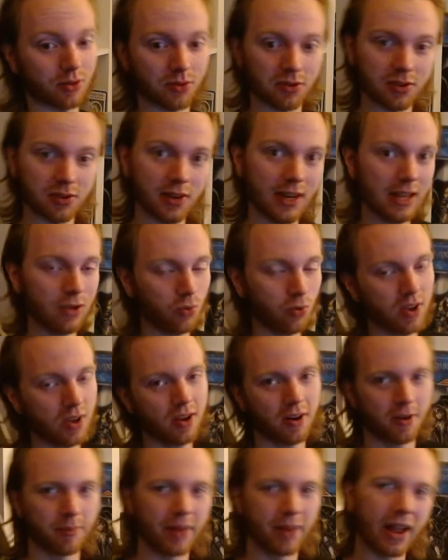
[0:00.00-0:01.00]
Today we
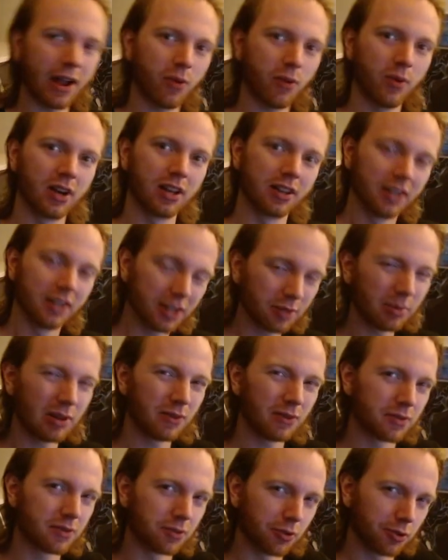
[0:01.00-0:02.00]
are back with a little bit of
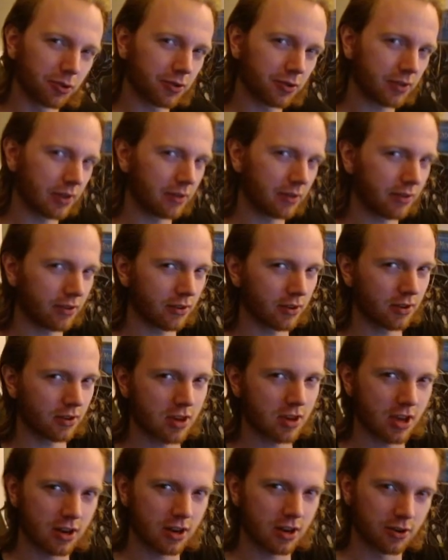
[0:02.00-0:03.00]
an older series on the
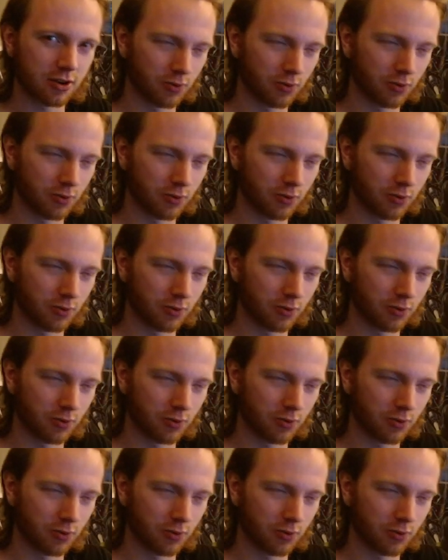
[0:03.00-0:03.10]
channel.